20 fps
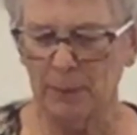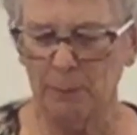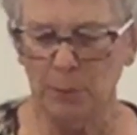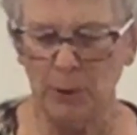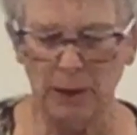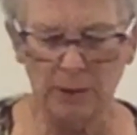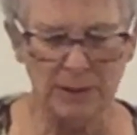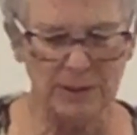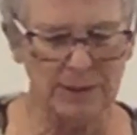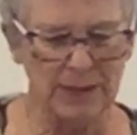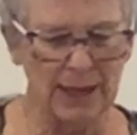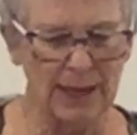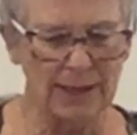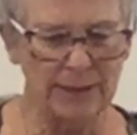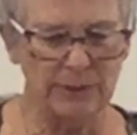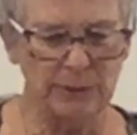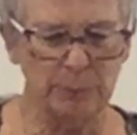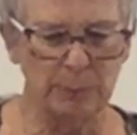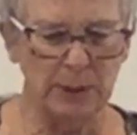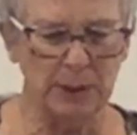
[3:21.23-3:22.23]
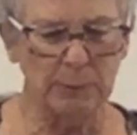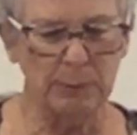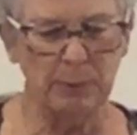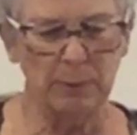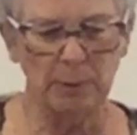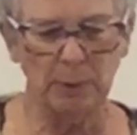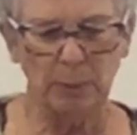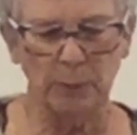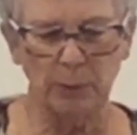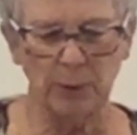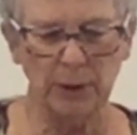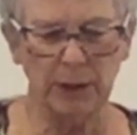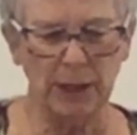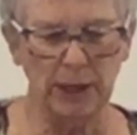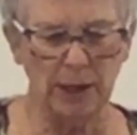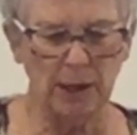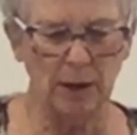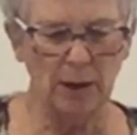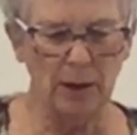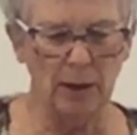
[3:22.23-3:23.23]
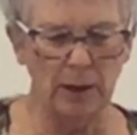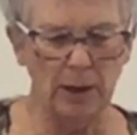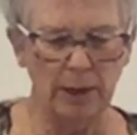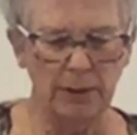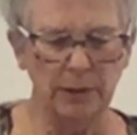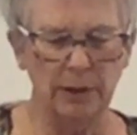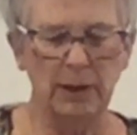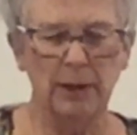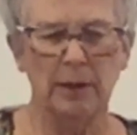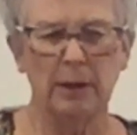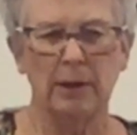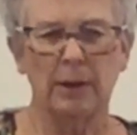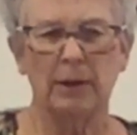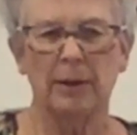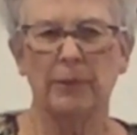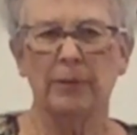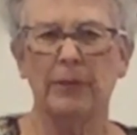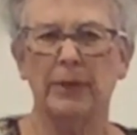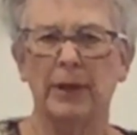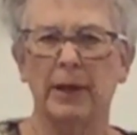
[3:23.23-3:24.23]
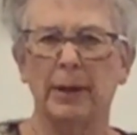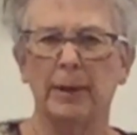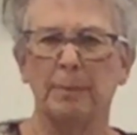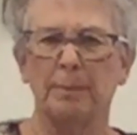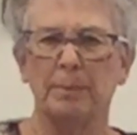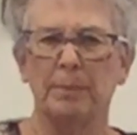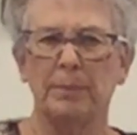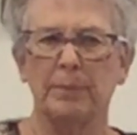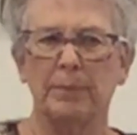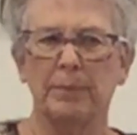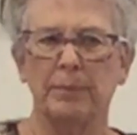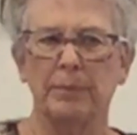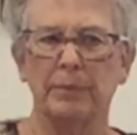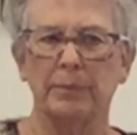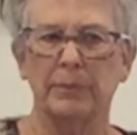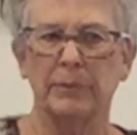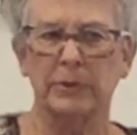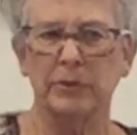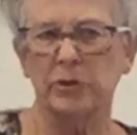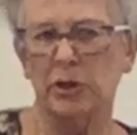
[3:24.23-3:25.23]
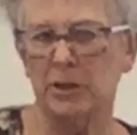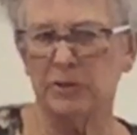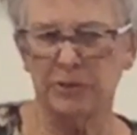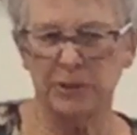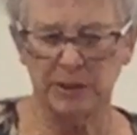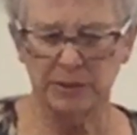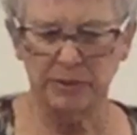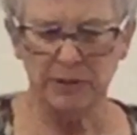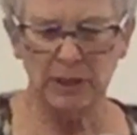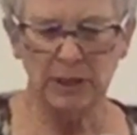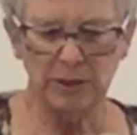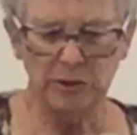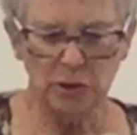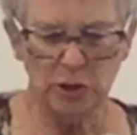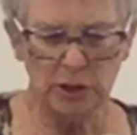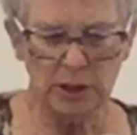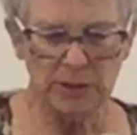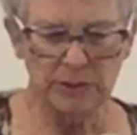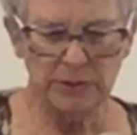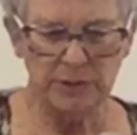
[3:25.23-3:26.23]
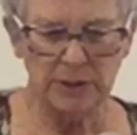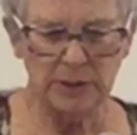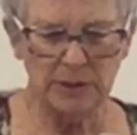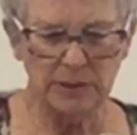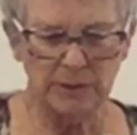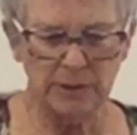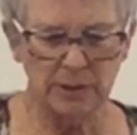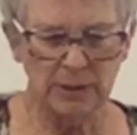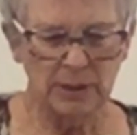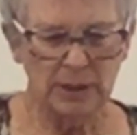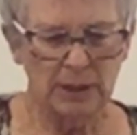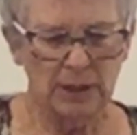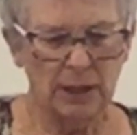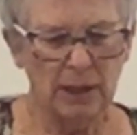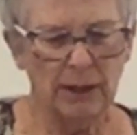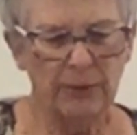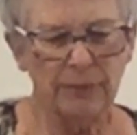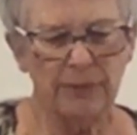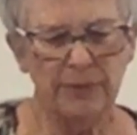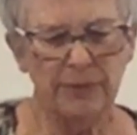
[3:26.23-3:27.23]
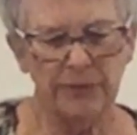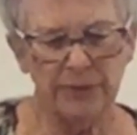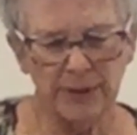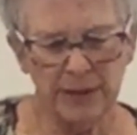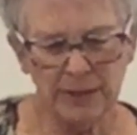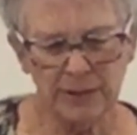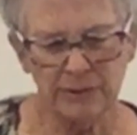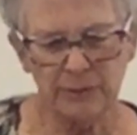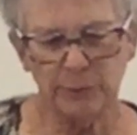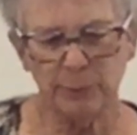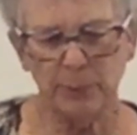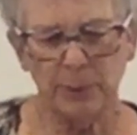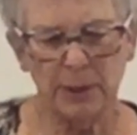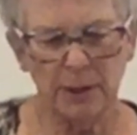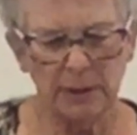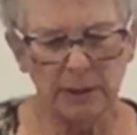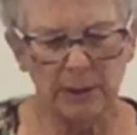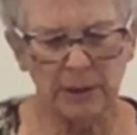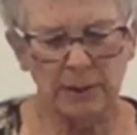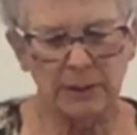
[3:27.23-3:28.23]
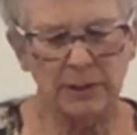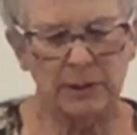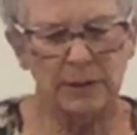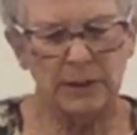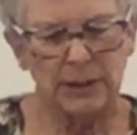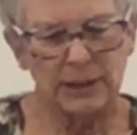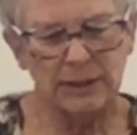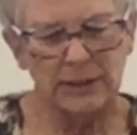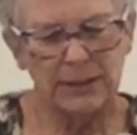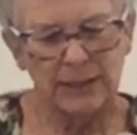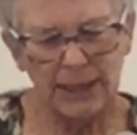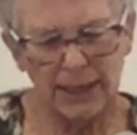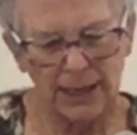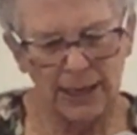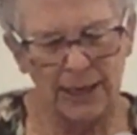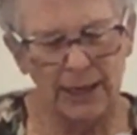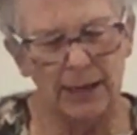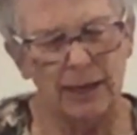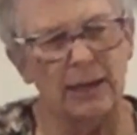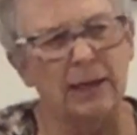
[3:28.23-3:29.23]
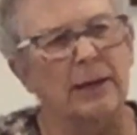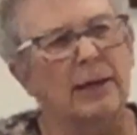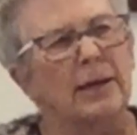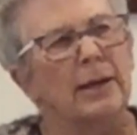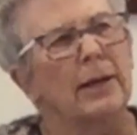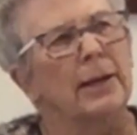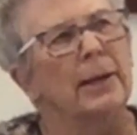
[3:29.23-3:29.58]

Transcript: whereas last week we were working on the justice injustice, this one today,